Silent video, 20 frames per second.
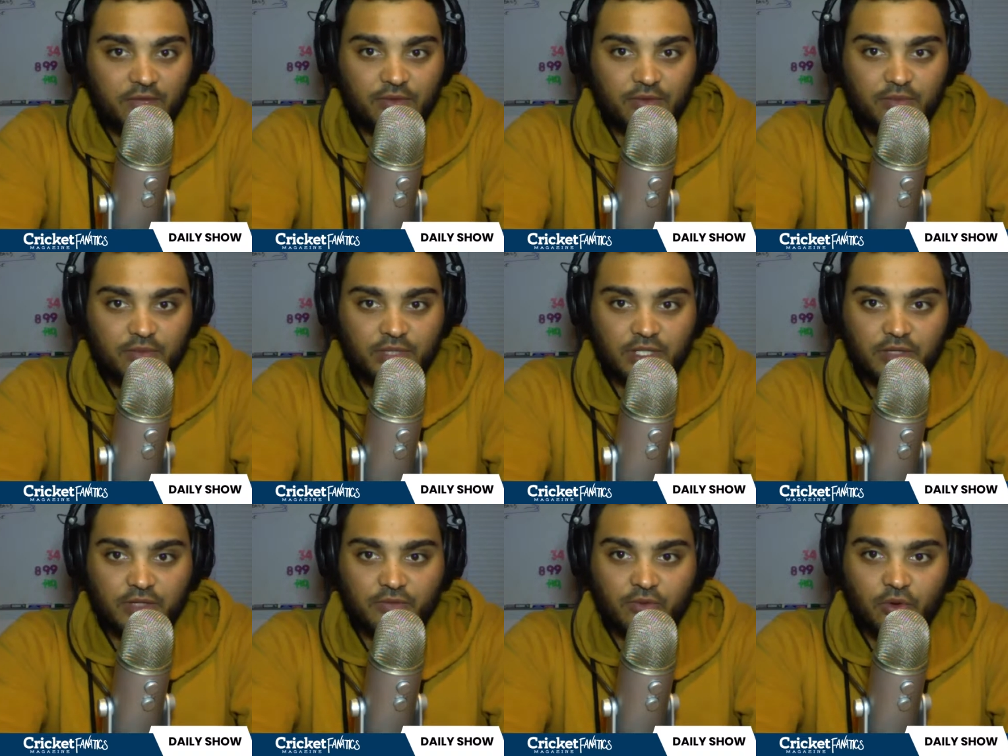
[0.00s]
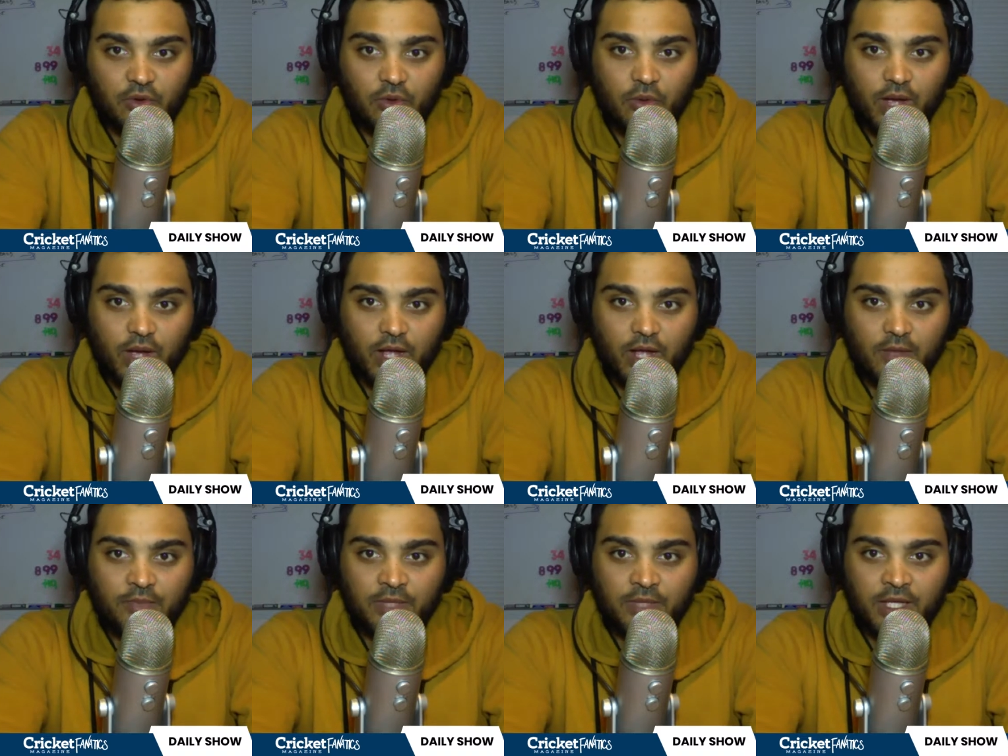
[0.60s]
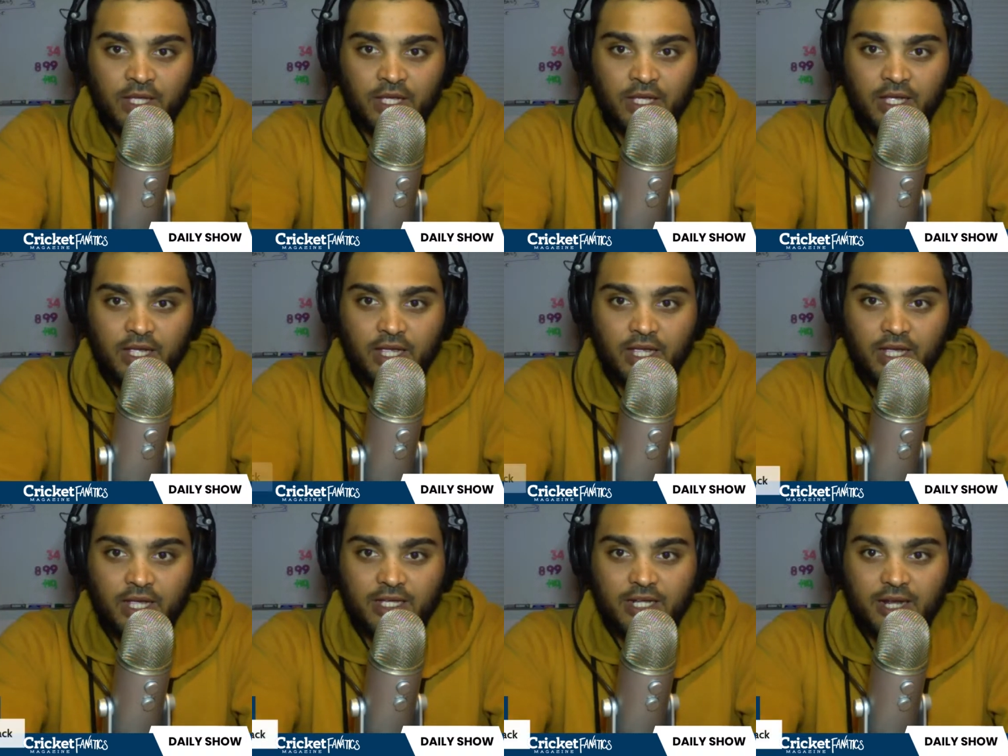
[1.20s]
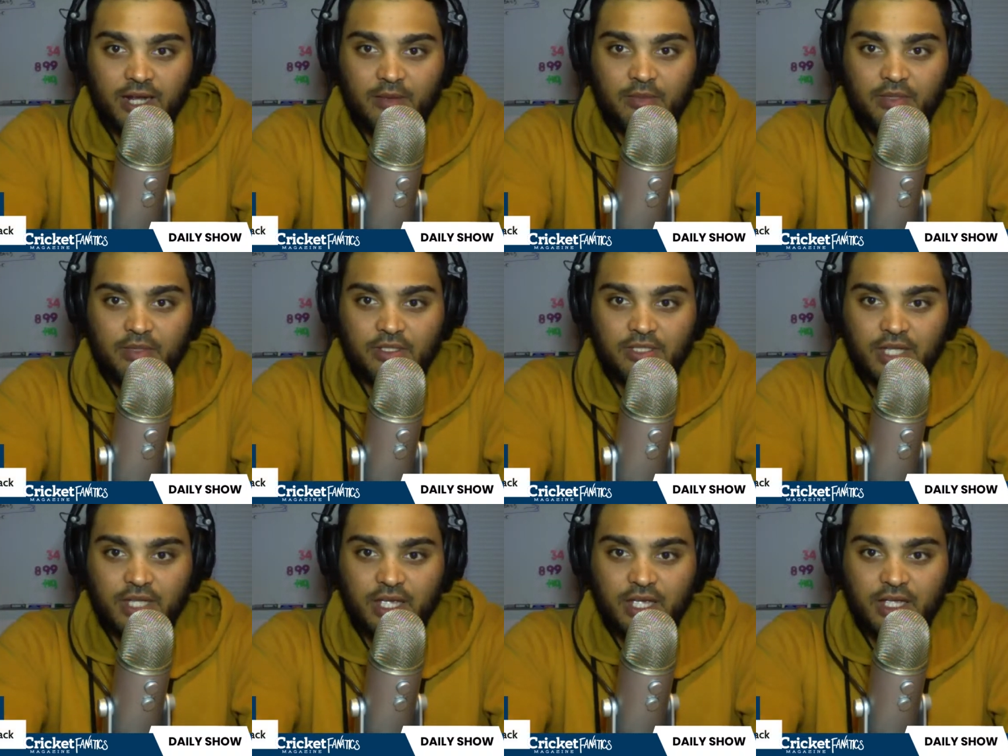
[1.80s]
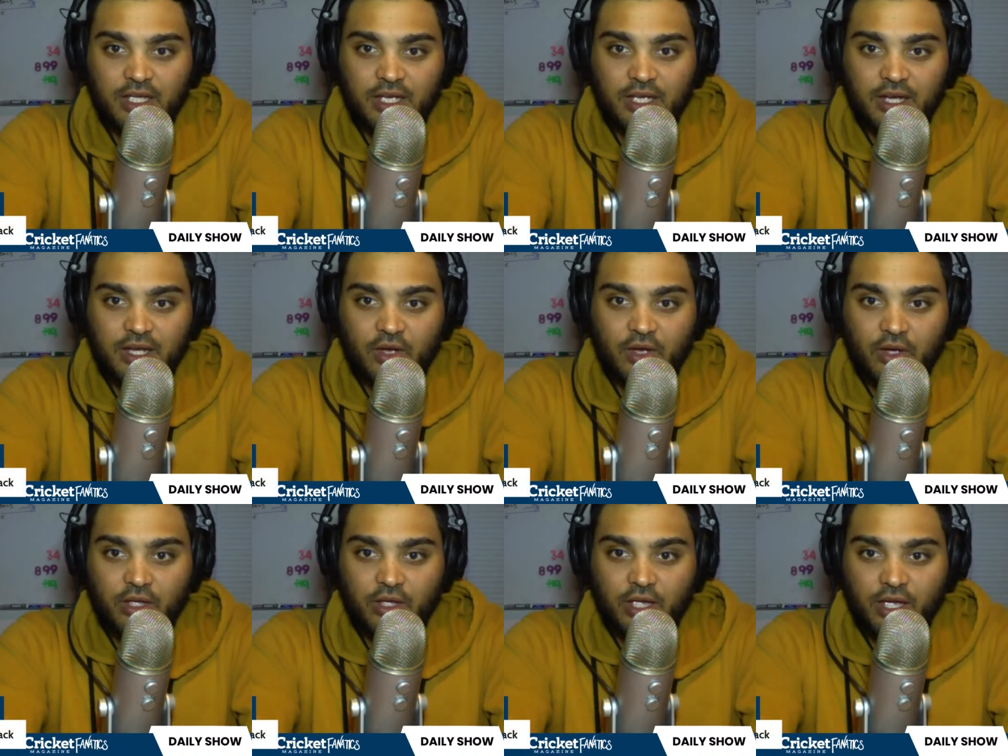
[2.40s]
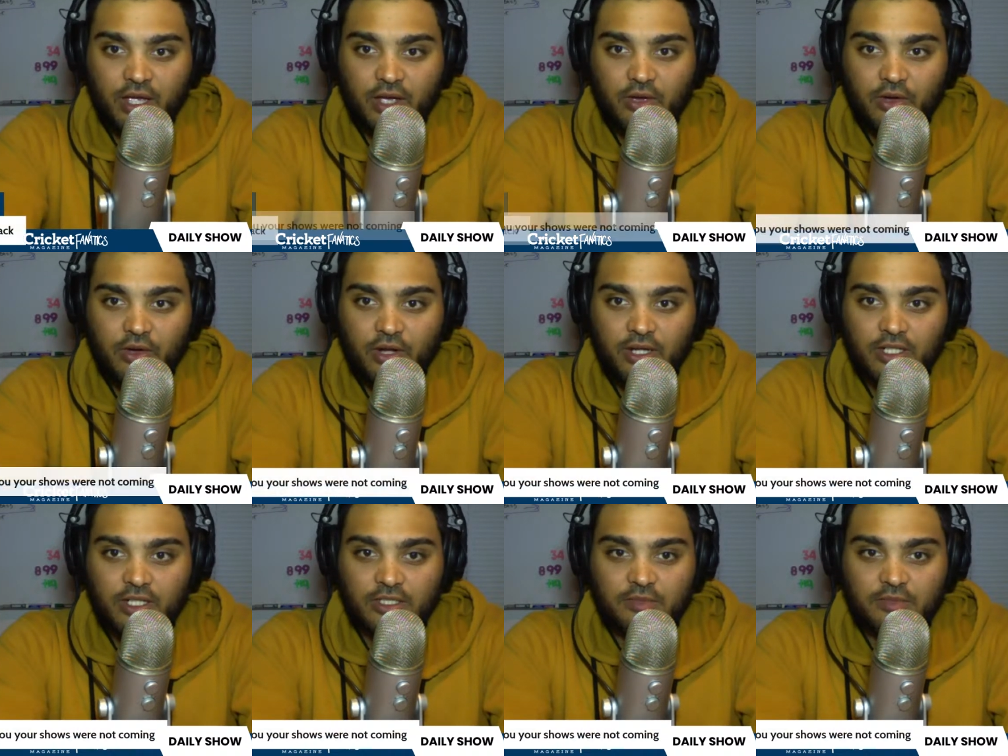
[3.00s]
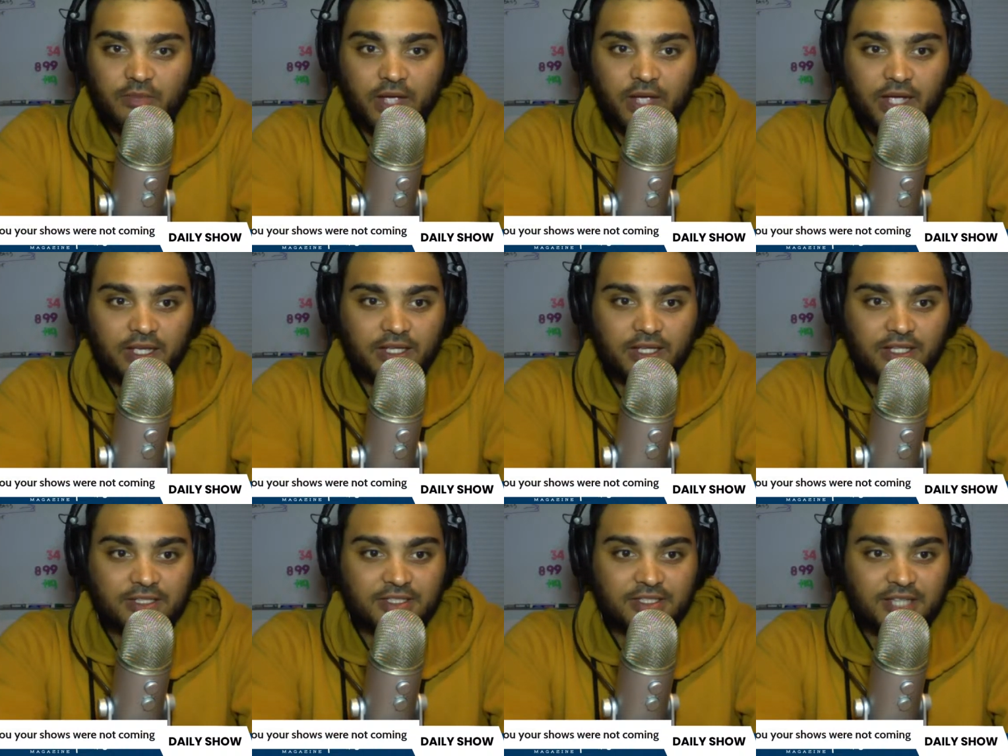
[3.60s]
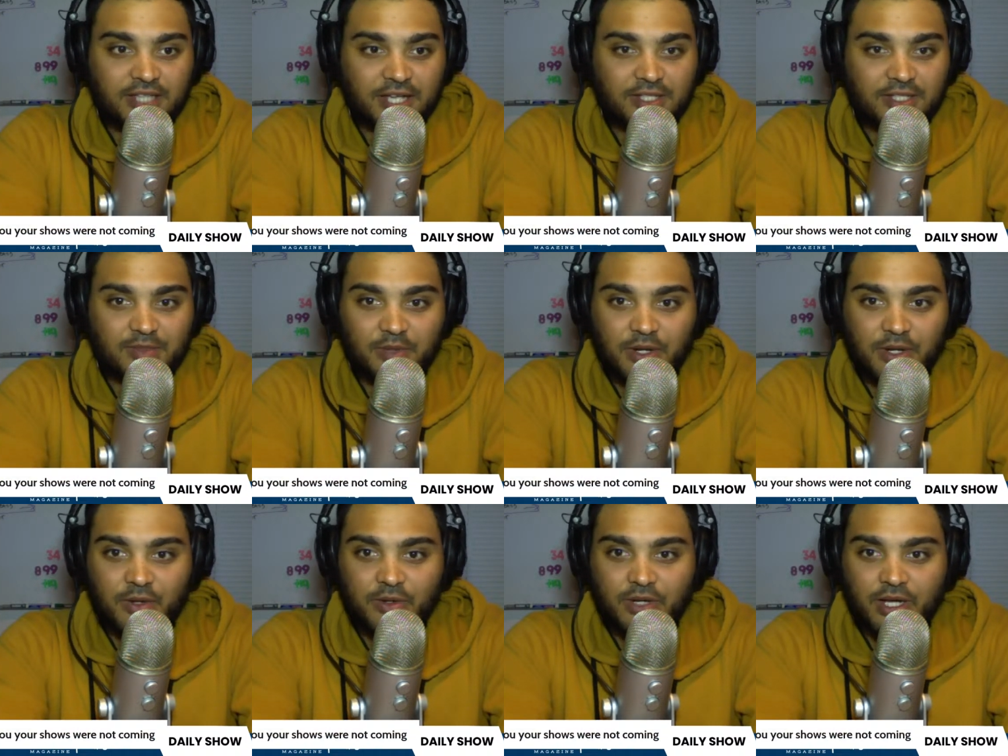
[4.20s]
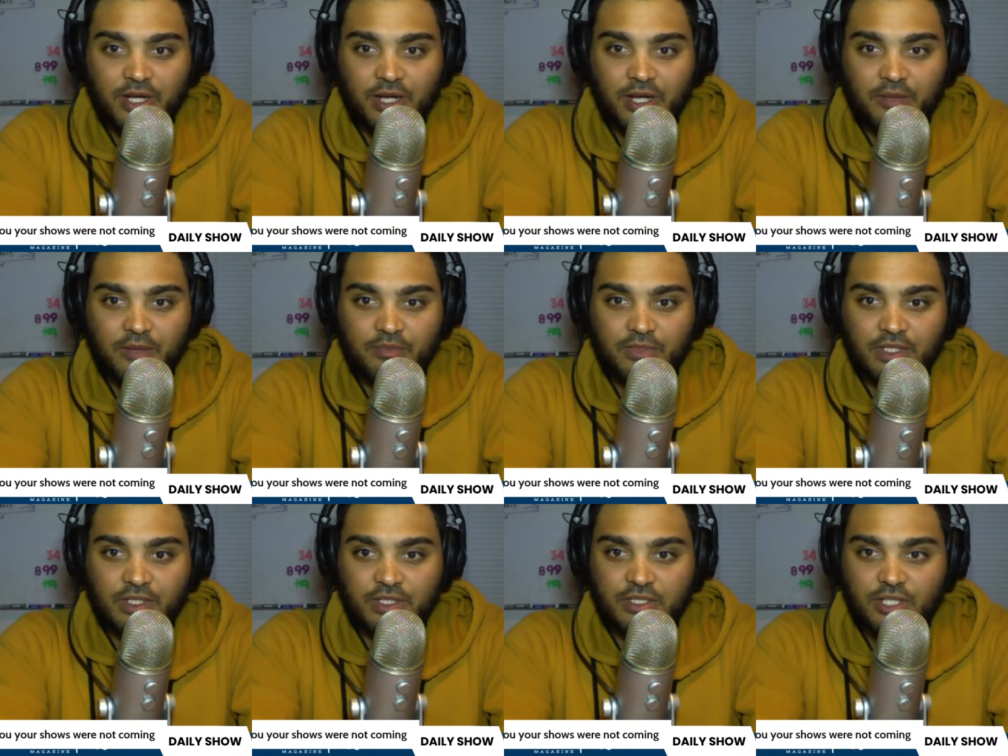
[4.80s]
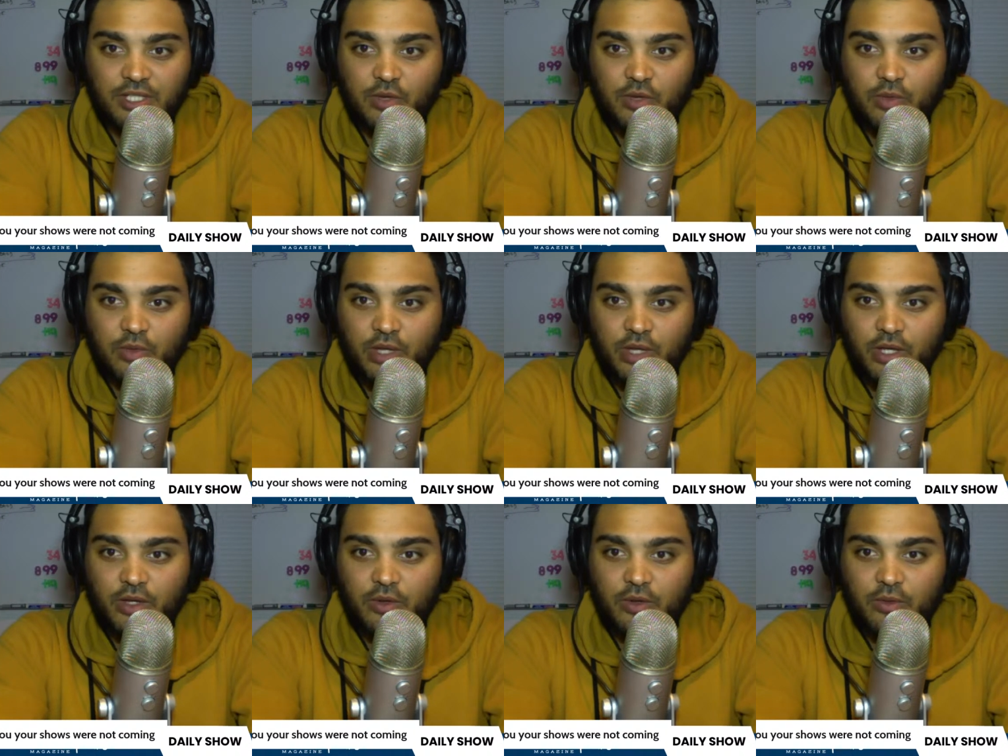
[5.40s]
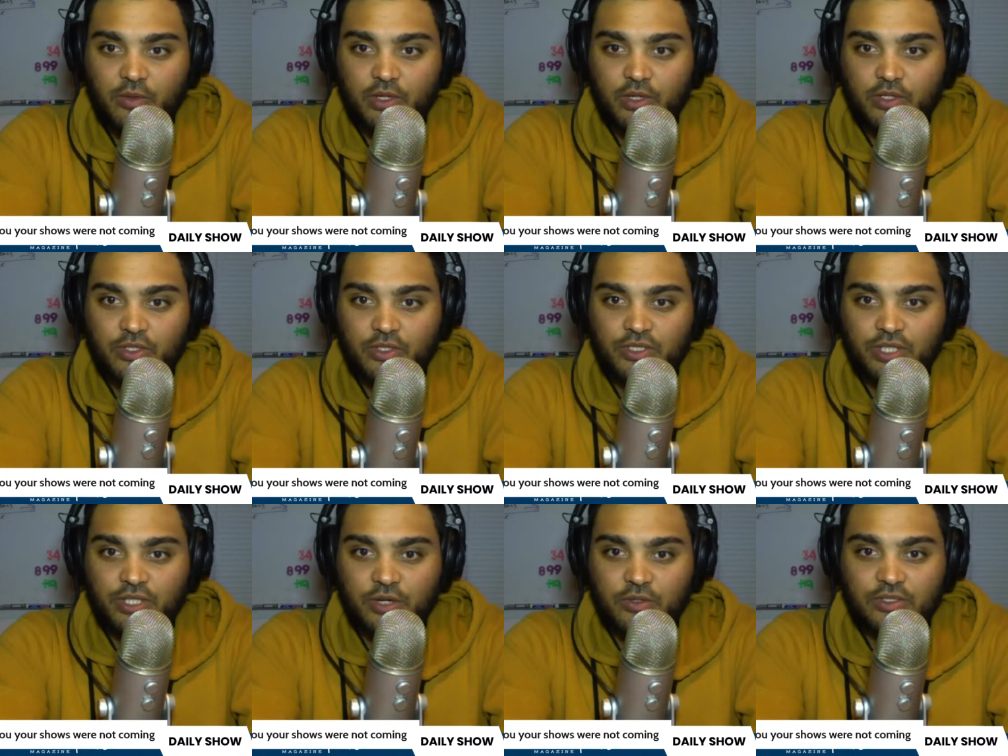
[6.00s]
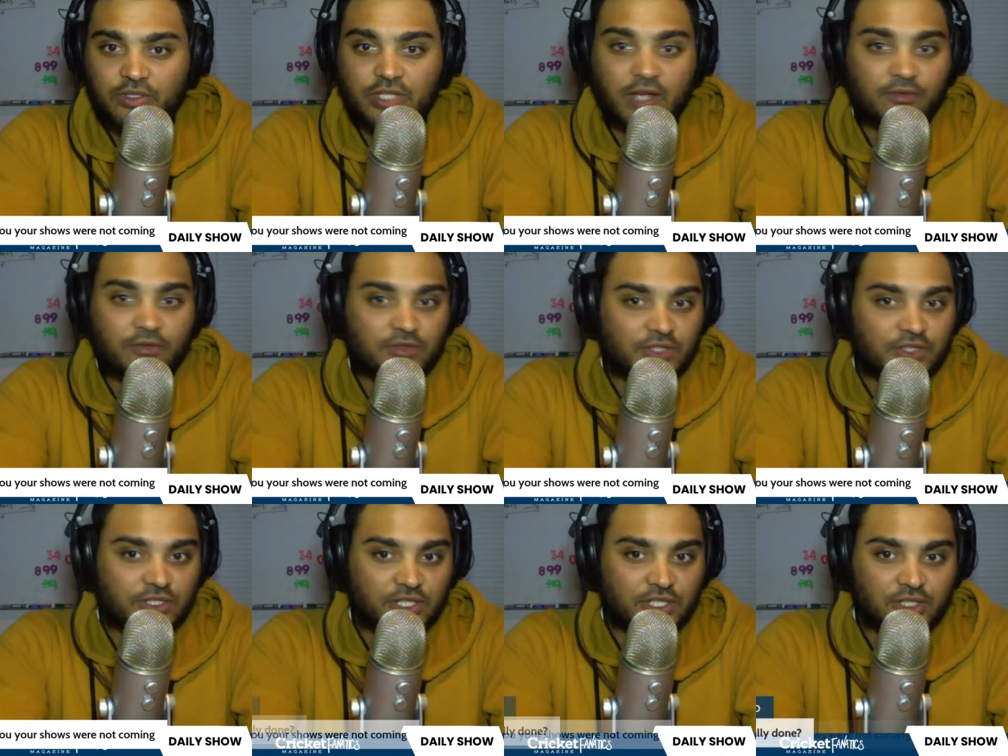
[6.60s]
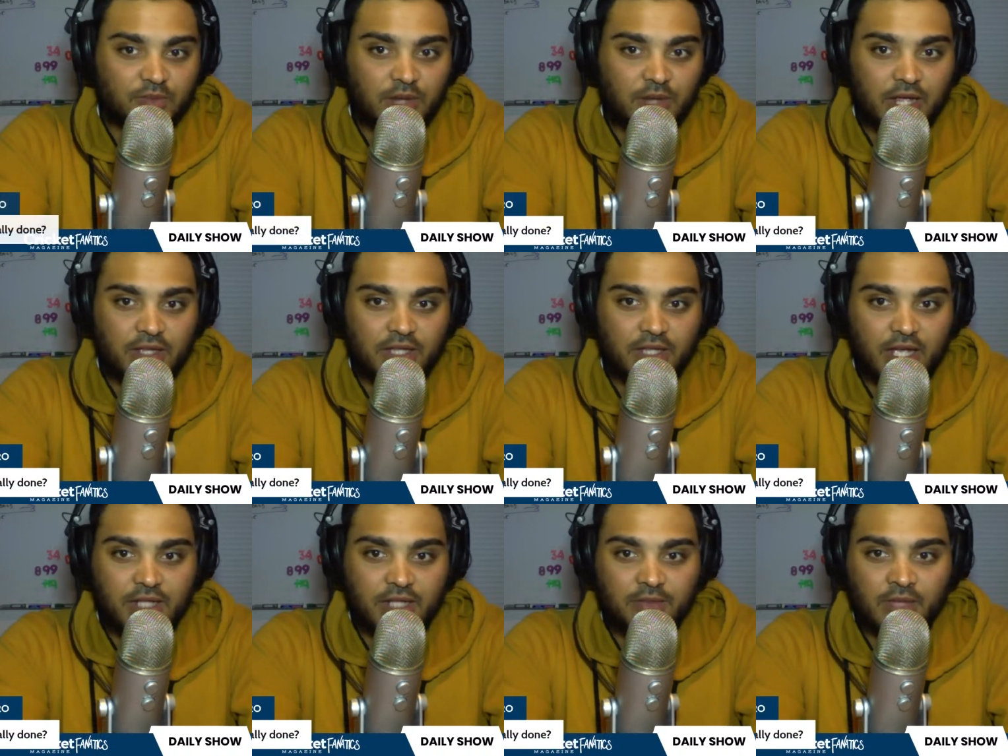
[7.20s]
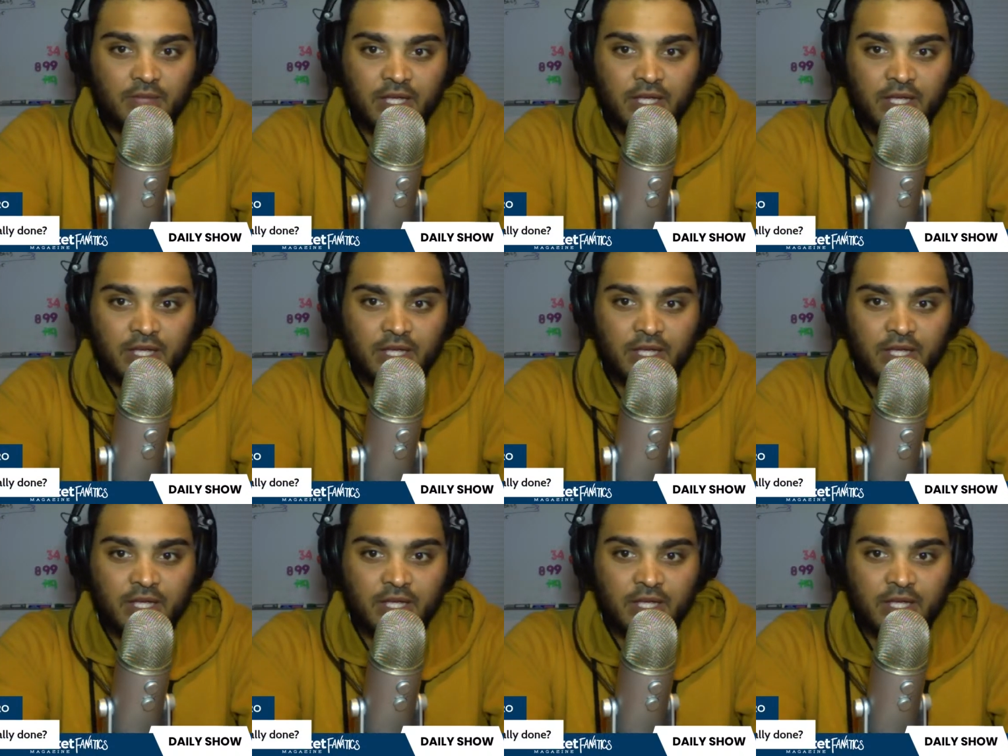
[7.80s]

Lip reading: been here for a while. Ikram saying, yeah, Khalid is back. Yes, thanks, bro. So where were your shows? I've just explained that.